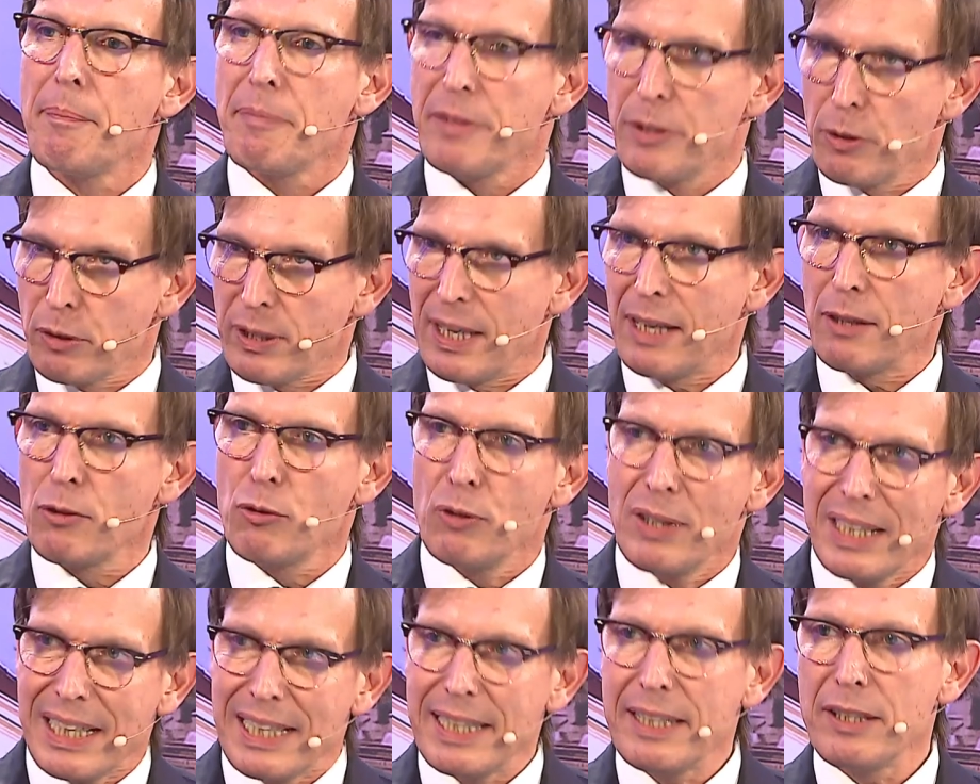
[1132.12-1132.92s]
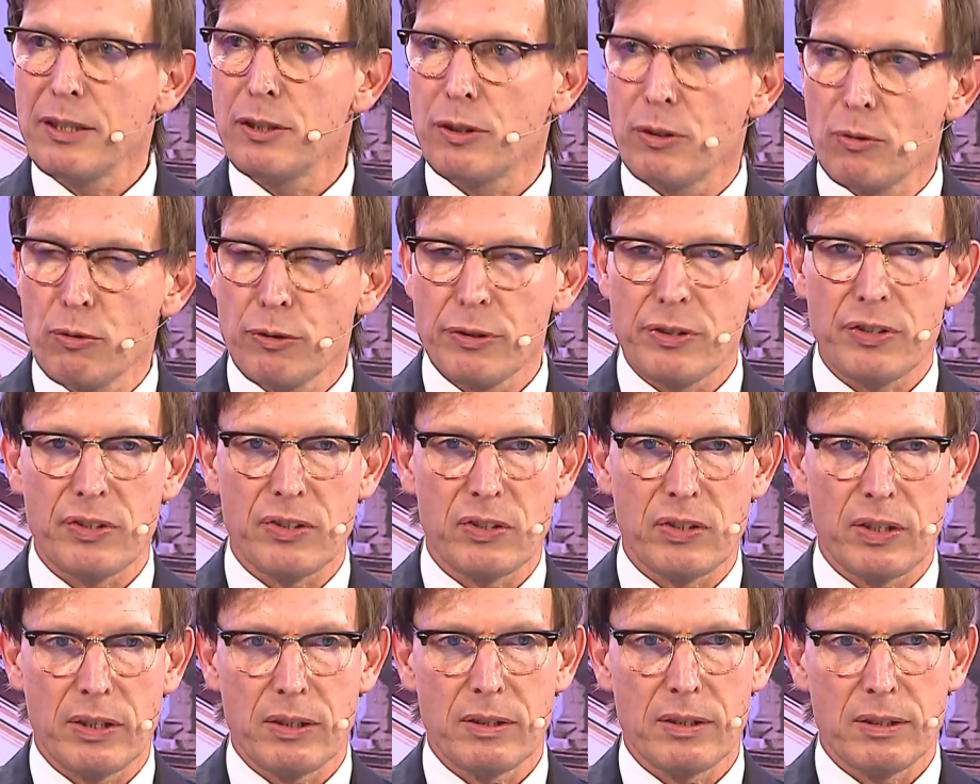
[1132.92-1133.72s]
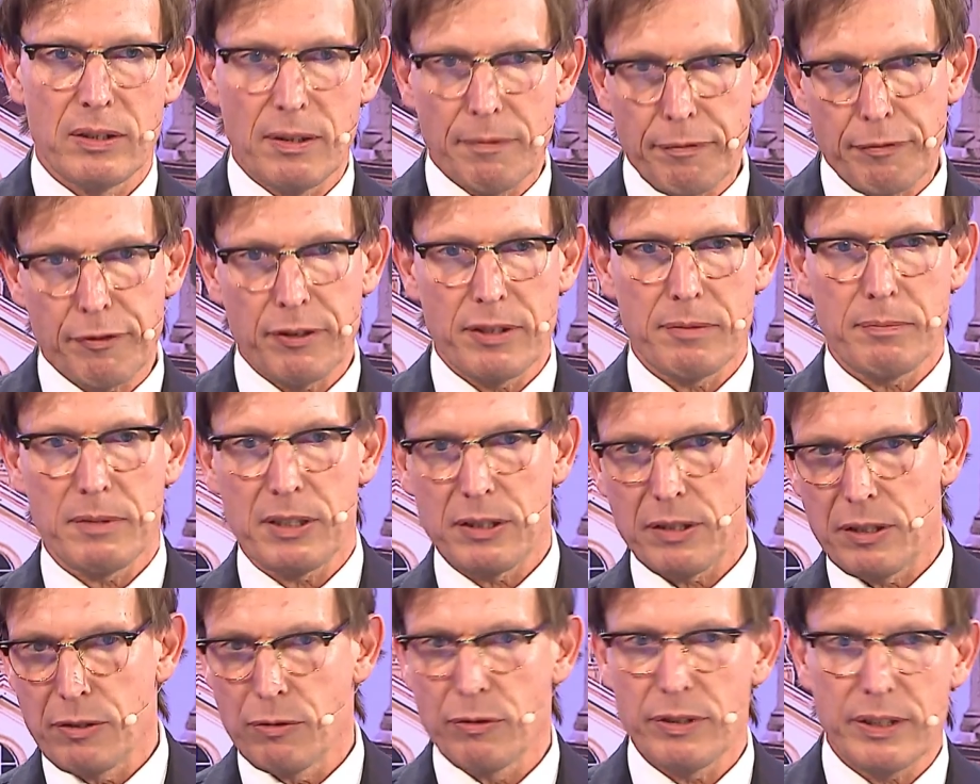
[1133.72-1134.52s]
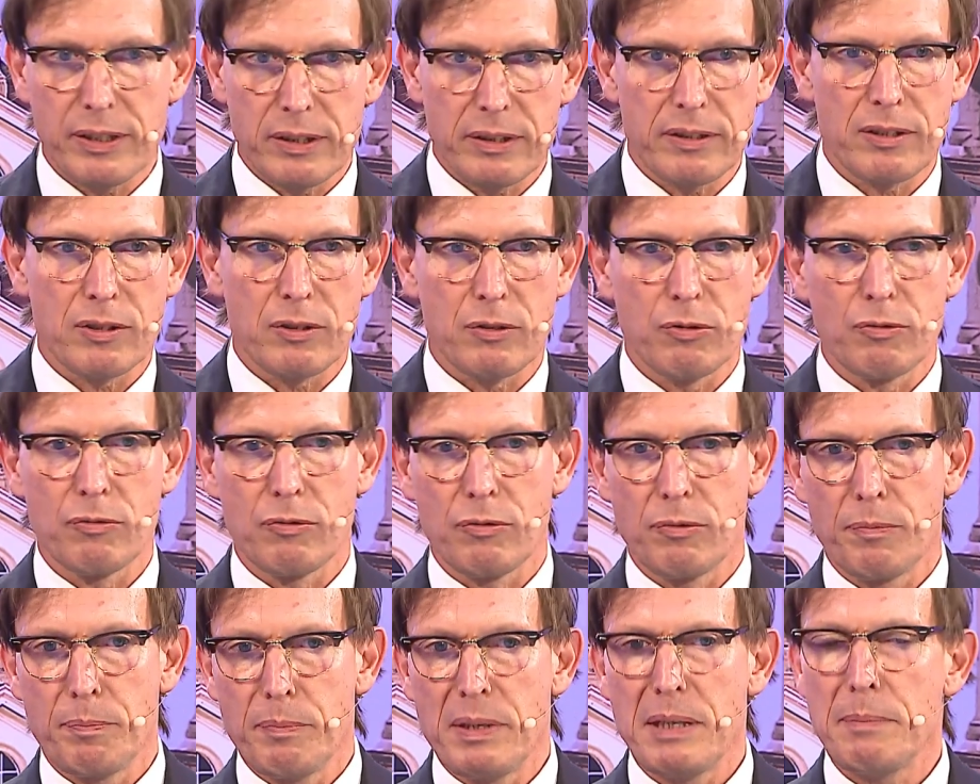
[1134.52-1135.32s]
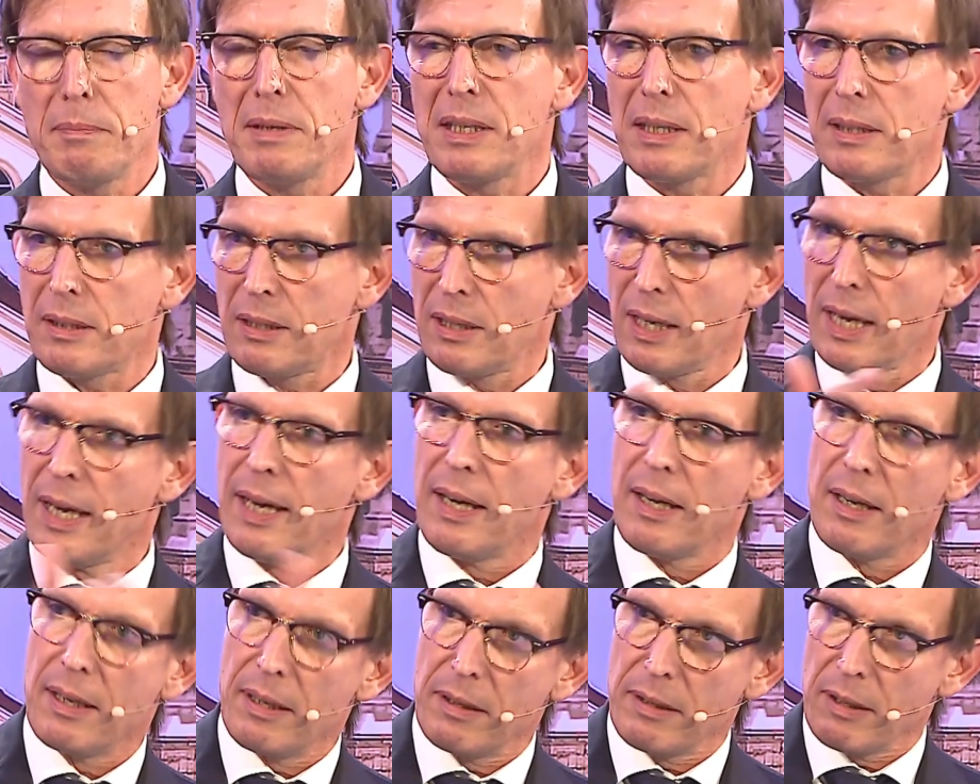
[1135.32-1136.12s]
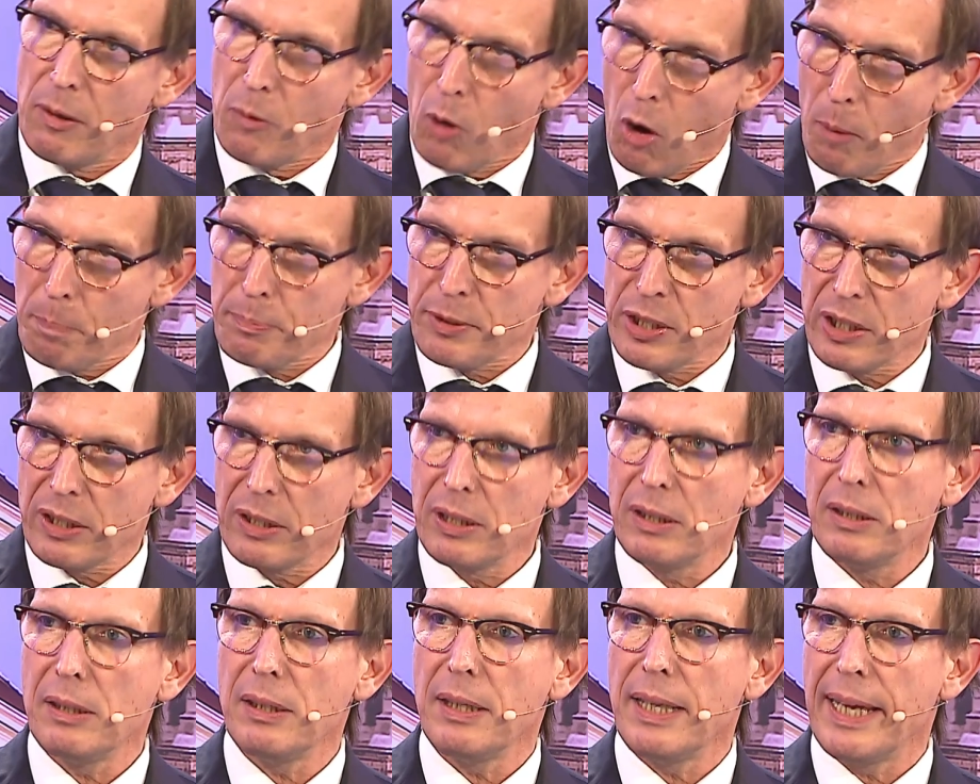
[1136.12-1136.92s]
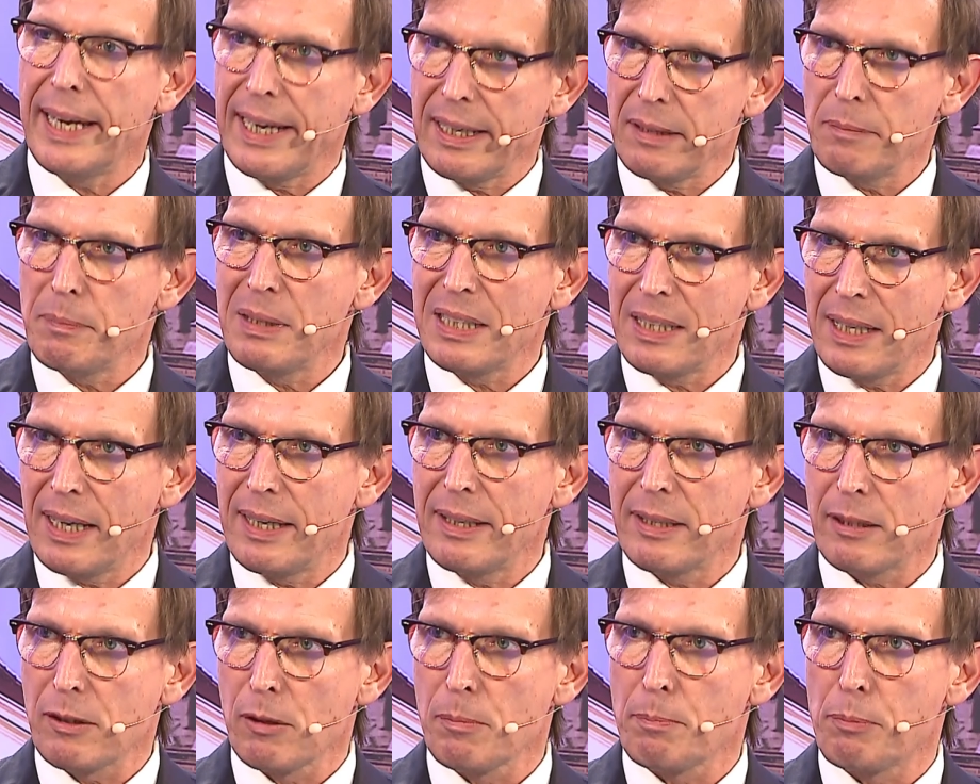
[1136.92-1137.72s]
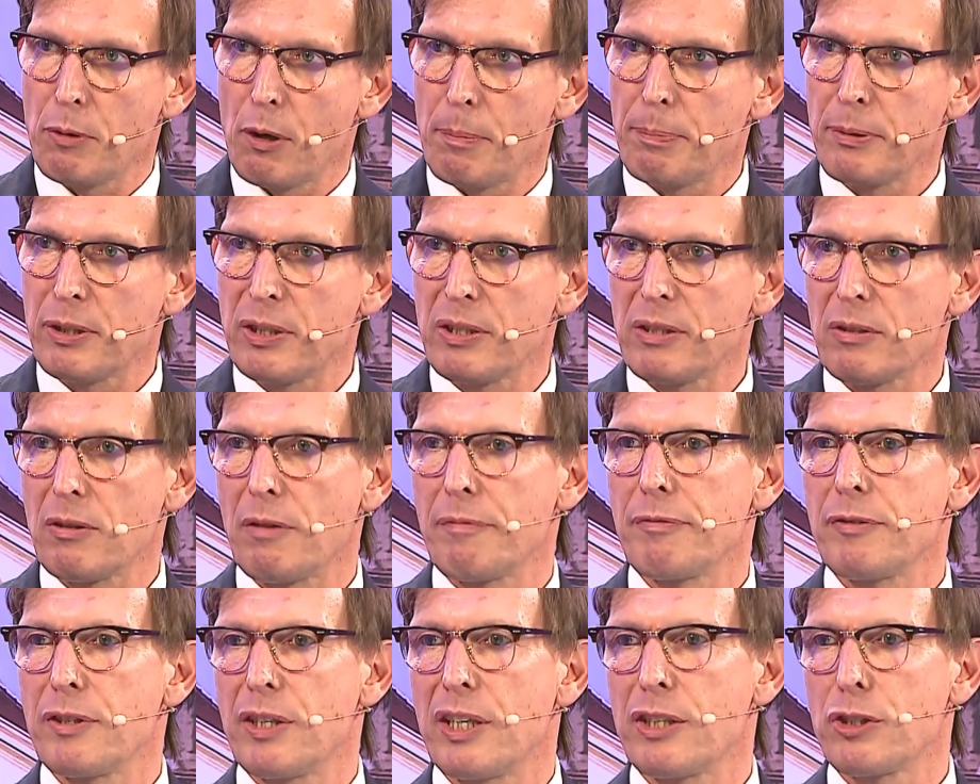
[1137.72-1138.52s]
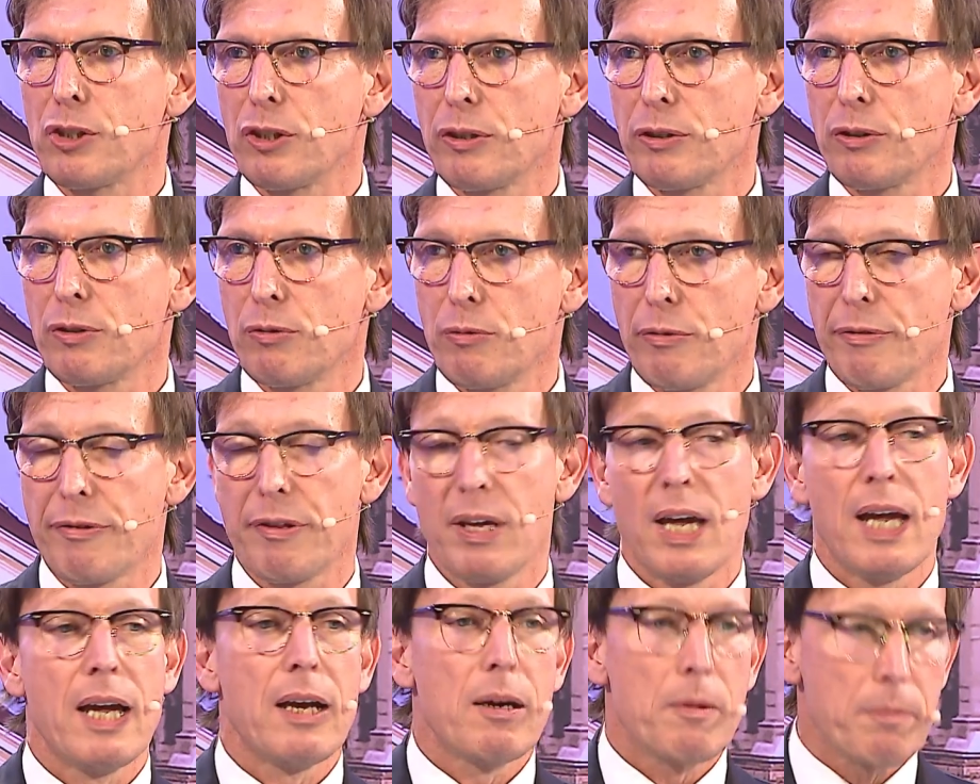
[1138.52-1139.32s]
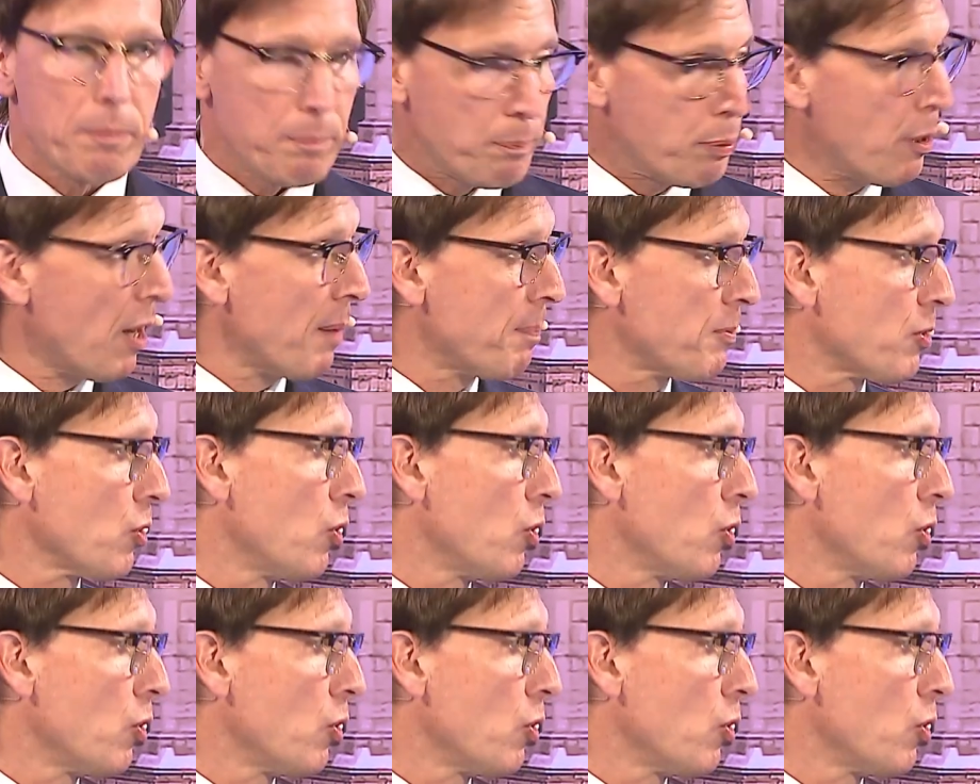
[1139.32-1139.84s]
you can really use different materials to mimic optical and mechanical properties of natural tooth, perhaps